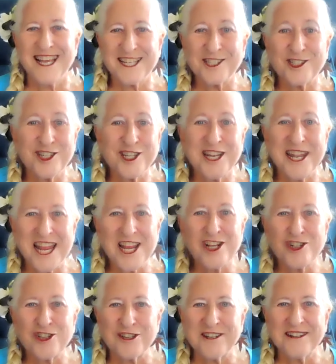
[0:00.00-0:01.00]

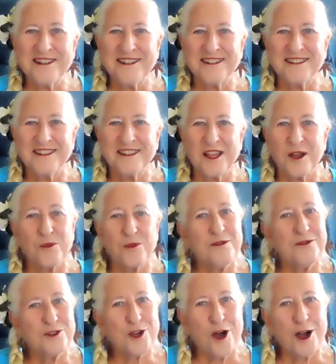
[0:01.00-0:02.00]
destination that
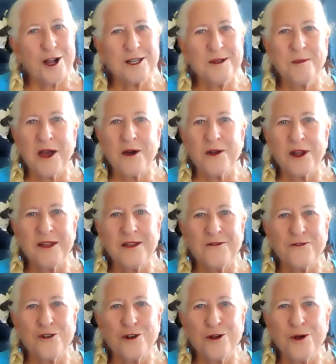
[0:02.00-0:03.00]
we've talked about
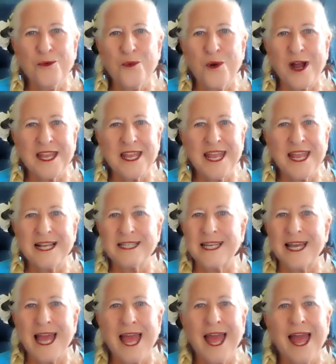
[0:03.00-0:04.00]
for Hawaii
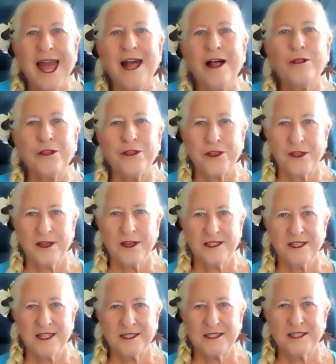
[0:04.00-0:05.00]
as a health
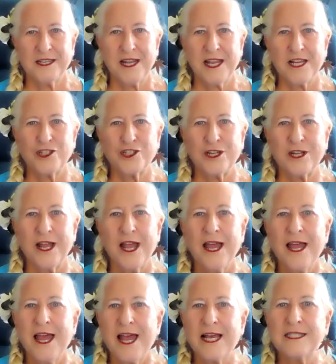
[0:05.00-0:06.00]
destination,
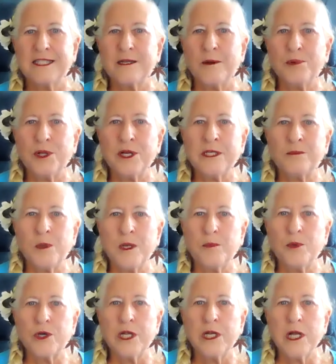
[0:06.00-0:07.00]
as someplace
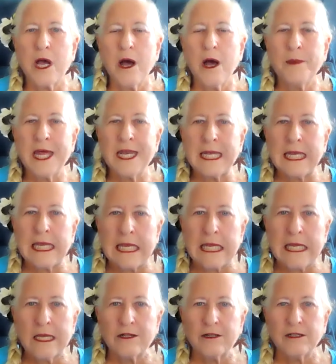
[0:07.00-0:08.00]
people can come and
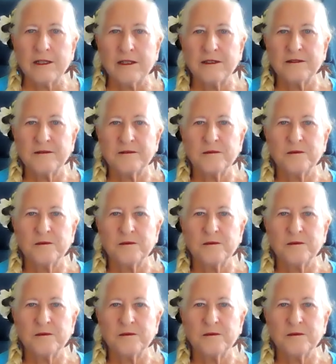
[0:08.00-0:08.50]
heal.